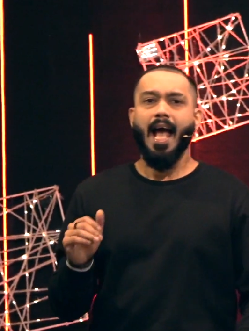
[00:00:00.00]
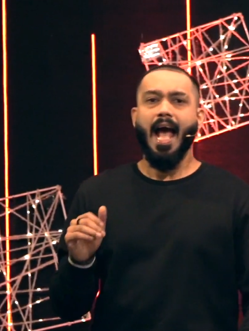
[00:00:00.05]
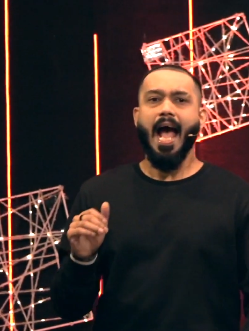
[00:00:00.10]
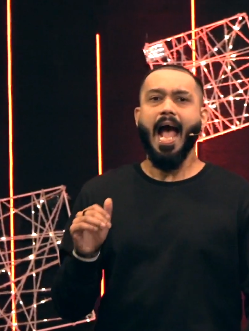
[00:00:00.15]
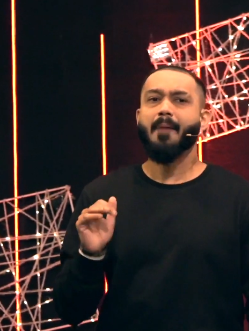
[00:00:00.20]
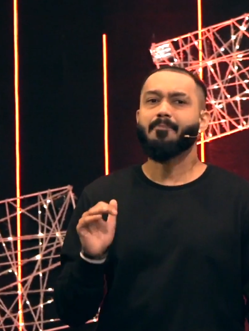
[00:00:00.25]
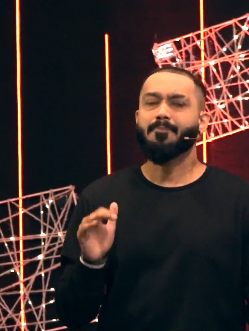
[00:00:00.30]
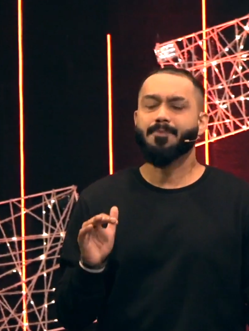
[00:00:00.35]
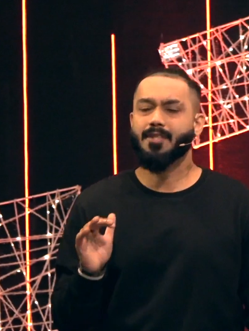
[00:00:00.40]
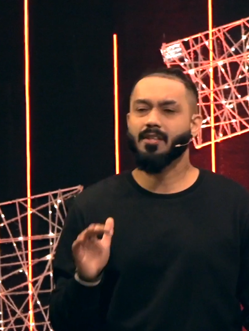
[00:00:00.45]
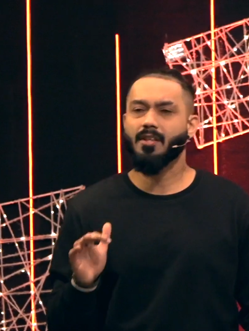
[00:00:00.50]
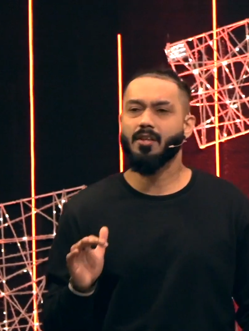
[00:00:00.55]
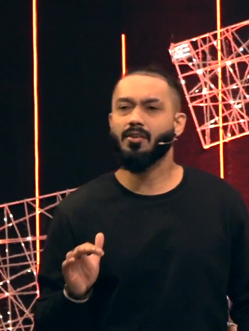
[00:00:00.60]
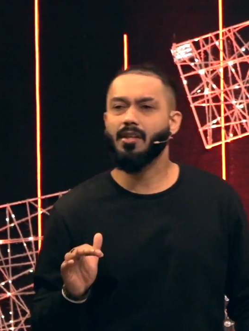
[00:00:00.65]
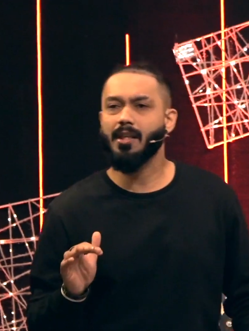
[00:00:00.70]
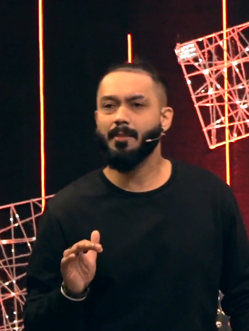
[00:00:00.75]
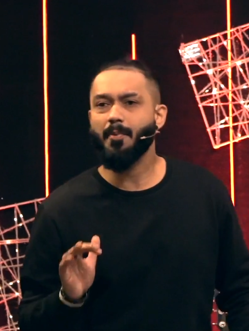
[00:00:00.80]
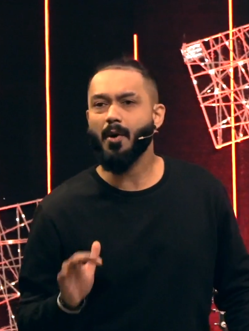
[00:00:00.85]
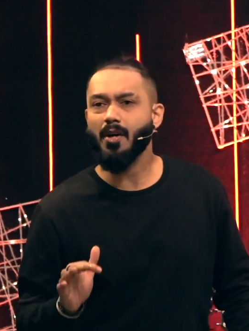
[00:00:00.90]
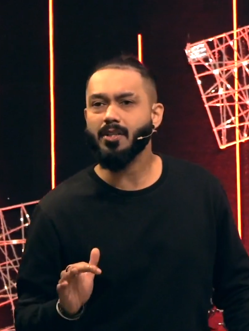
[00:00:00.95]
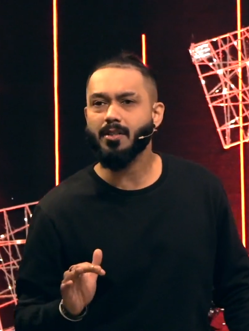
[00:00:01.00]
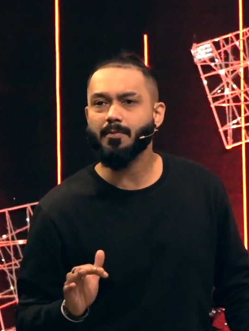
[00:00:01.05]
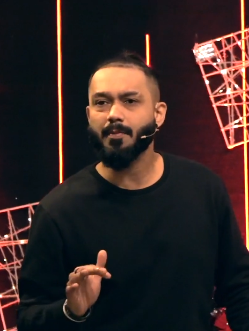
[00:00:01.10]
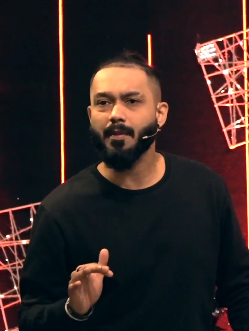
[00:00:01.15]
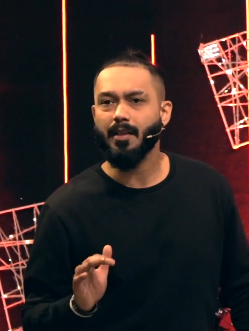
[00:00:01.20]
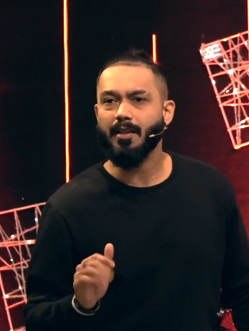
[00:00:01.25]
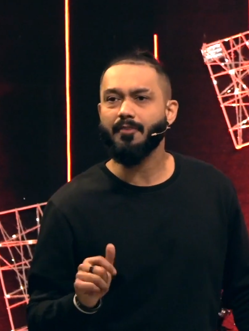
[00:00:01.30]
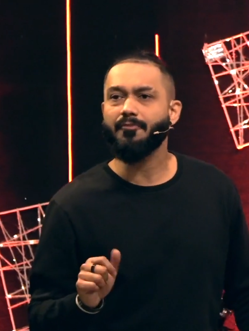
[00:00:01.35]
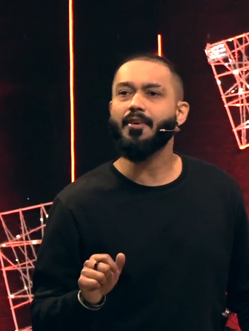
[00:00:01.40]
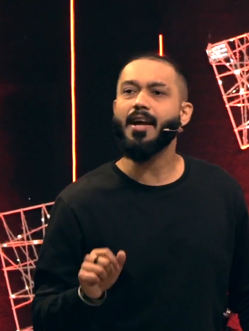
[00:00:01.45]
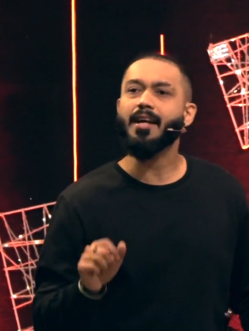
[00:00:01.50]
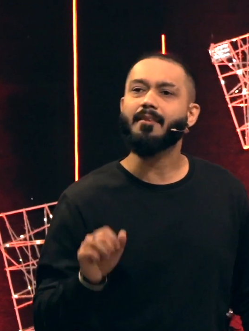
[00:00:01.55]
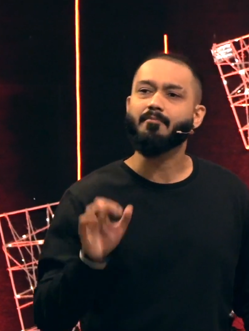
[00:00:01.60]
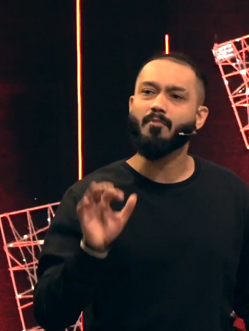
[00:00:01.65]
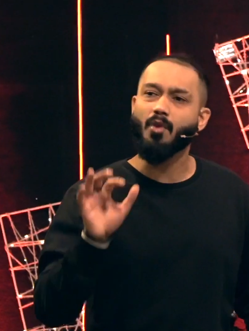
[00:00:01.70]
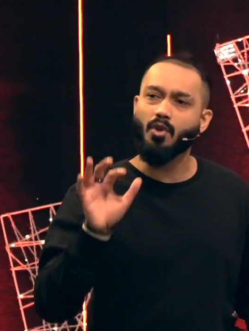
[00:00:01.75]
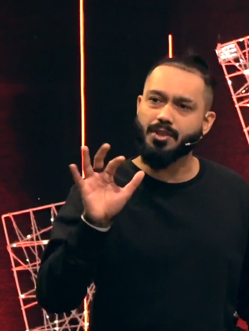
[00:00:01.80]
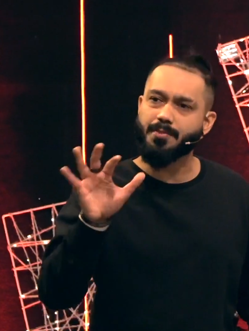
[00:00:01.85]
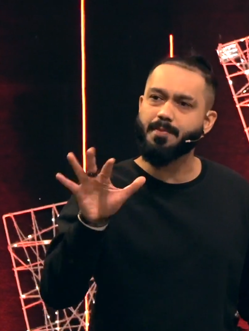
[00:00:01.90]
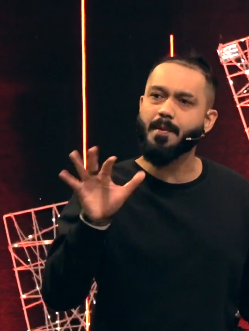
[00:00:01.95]
Absolutely possible. In fact,
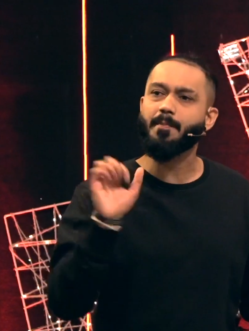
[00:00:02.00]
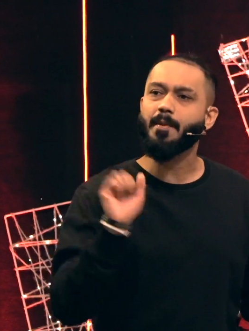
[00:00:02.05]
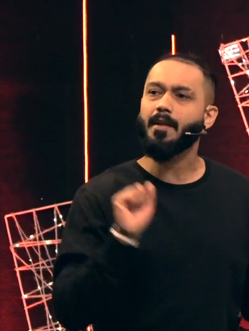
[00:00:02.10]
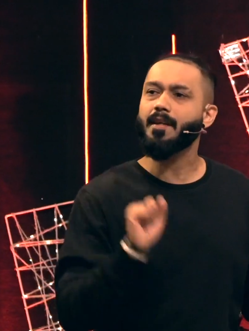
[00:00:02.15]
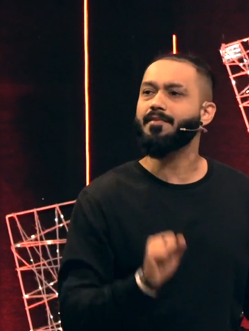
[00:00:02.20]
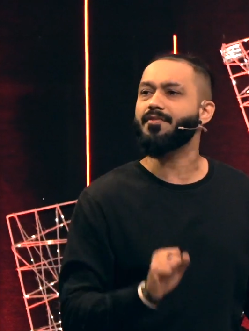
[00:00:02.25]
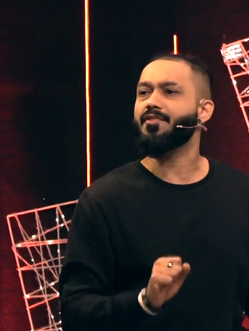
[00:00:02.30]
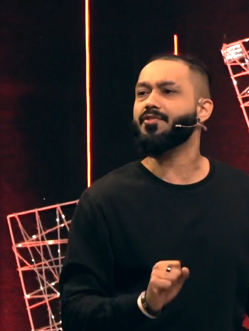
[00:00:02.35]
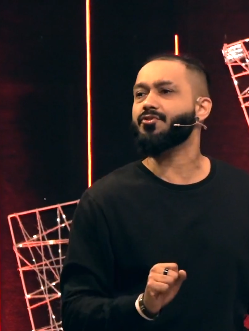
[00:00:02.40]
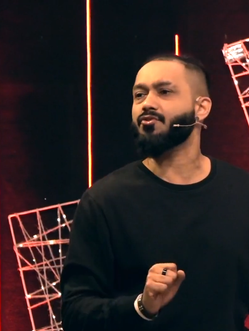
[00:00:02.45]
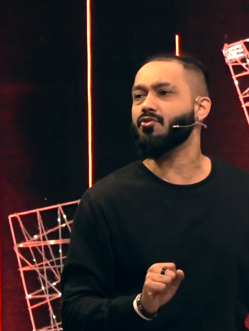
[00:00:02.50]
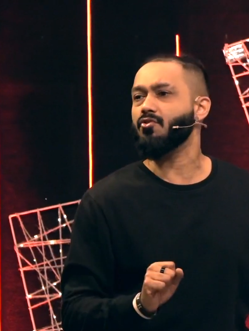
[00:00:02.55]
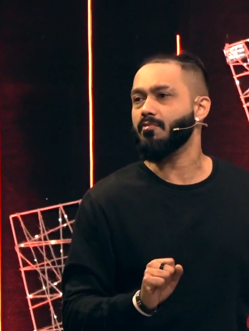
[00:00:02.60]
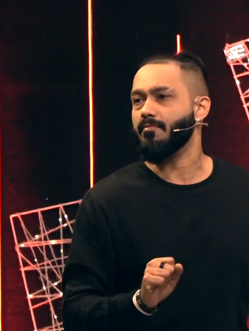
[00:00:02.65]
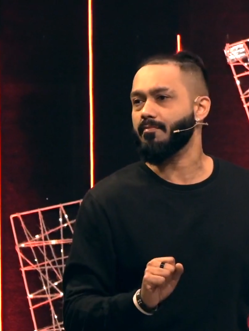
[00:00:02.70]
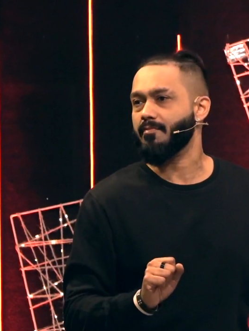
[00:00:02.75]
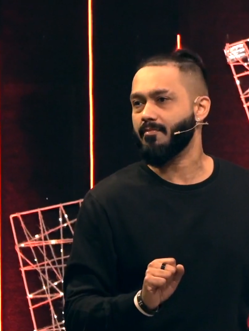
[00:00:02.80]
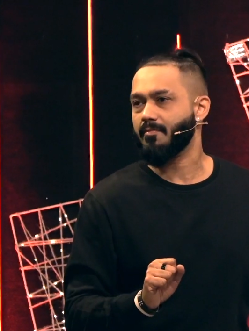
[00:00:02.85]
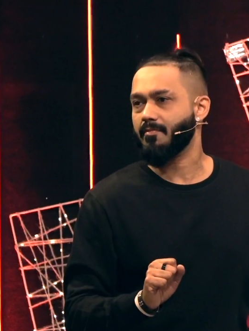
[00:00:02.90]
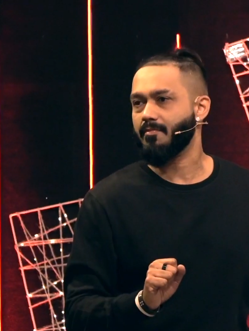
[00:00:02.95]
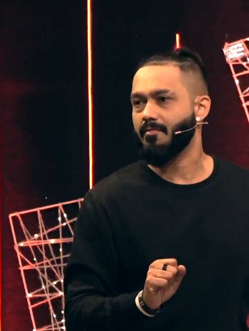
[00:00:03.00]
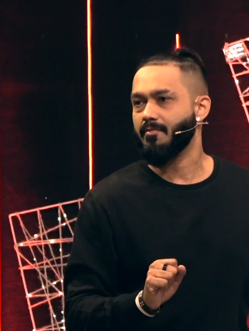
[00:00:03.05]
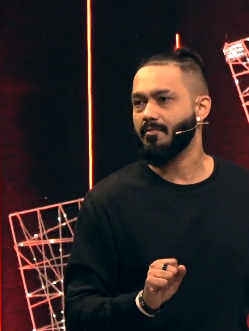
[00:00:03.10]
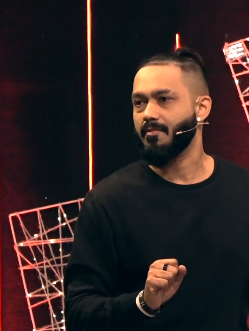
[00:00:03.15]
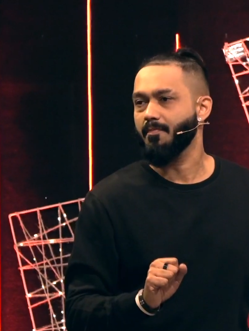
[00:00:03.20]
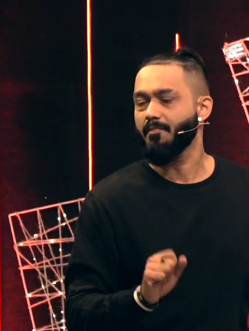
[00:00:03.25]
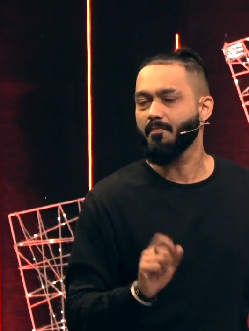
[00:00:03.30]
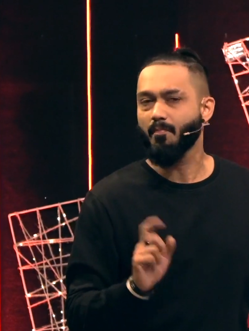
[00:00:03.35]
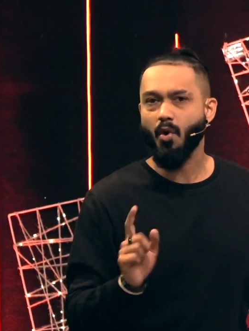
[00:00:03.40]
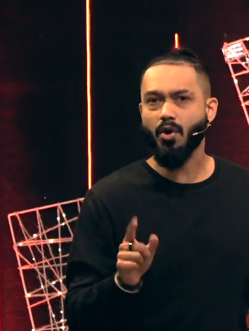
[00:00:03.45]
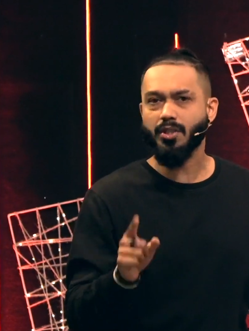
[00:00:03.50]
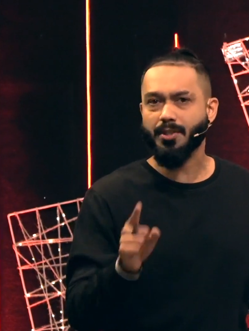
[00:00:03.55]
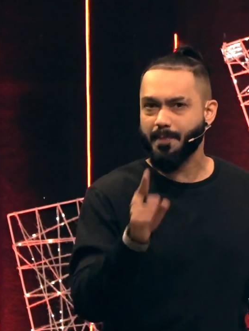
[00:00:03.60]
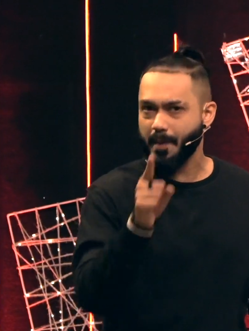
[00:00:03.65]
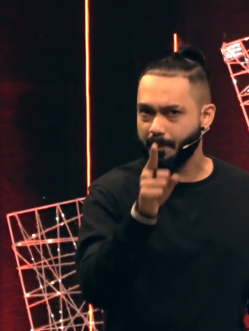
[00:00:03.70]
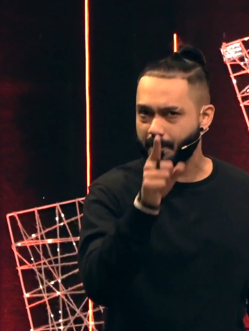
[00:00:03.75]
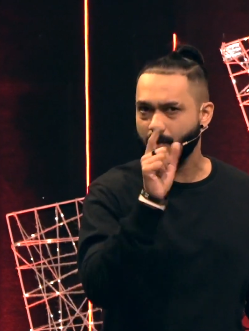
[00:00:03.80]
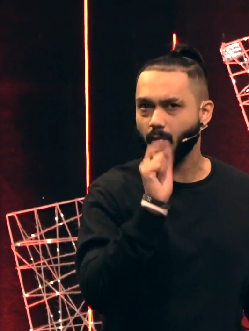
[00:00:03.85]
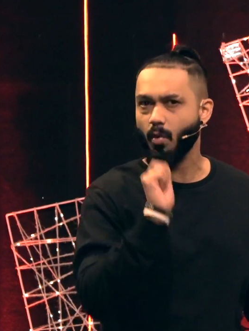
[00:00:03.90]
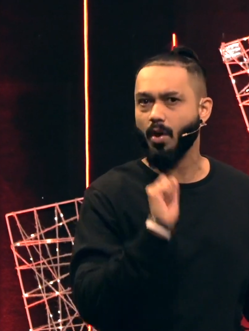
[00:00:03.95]
most people in this room, most
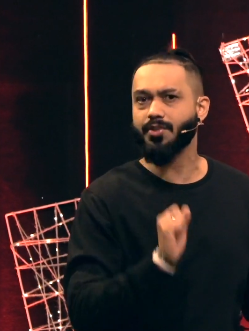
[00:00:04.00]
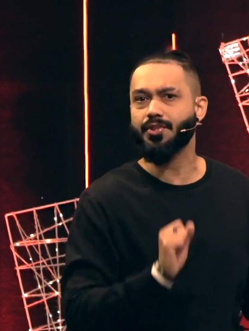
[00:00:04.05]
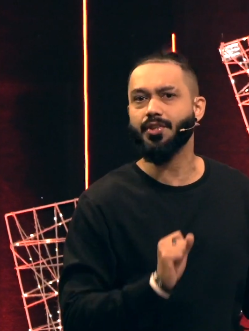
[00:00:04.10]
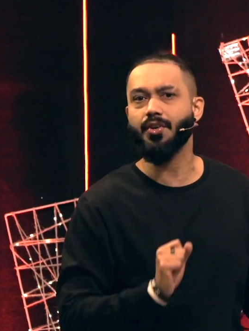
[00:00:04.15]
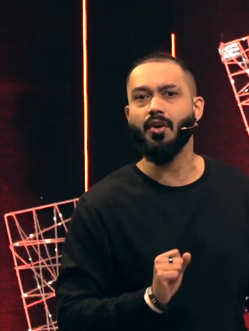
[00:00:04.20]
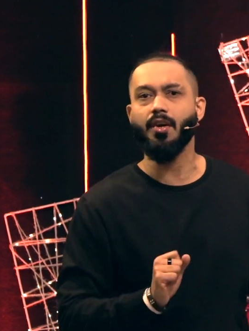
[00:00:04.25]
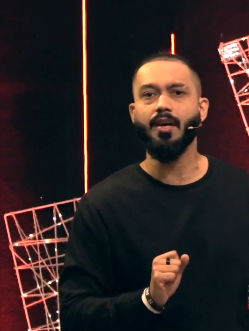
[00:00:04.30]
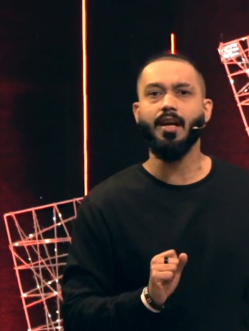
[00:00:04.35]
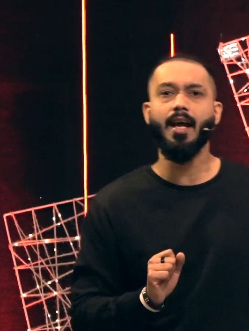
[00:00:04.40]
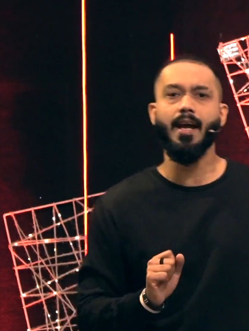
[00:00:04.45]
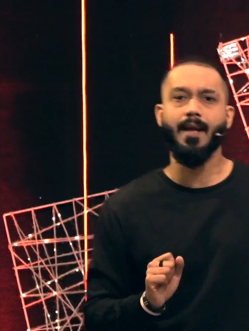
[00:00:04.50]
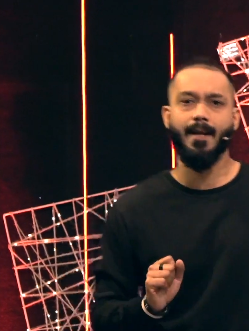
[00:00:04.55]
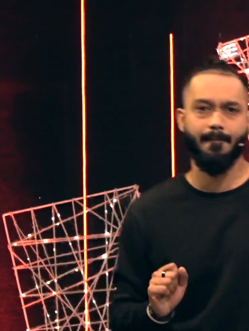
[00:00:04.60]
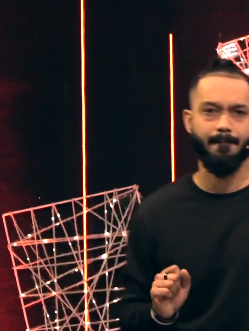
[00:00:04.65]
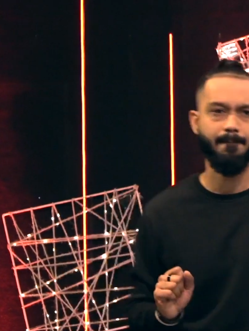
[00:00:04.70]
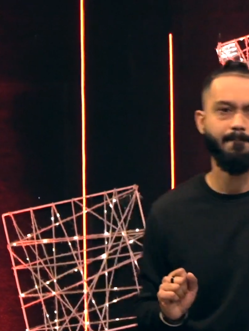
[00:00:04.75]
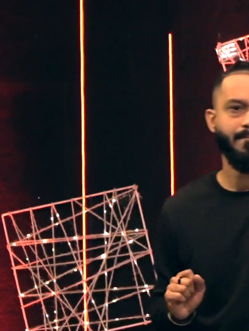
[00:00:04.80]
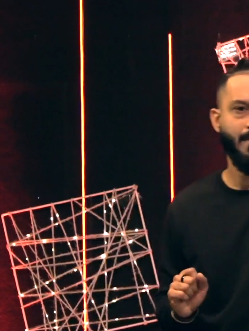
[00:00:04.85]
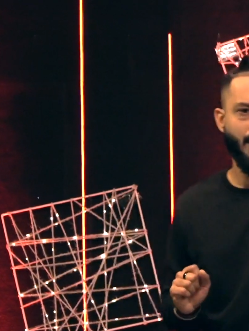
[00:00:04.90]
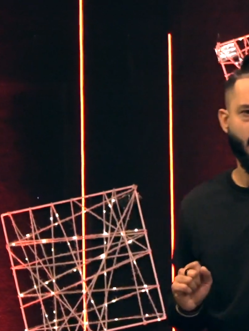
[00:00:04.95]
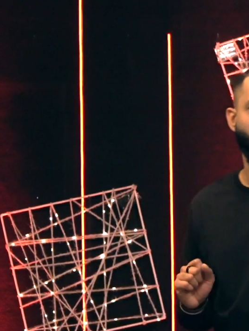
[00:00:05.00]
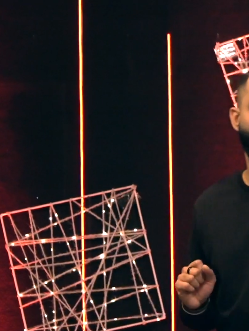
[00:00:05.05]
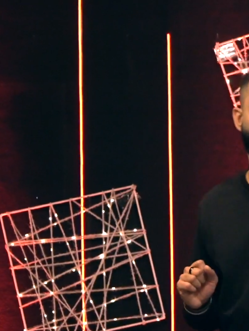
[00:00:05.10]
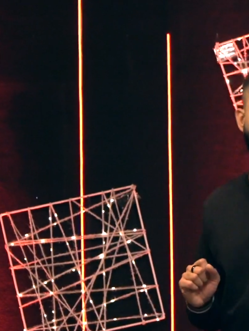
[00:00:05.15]
people watching online, you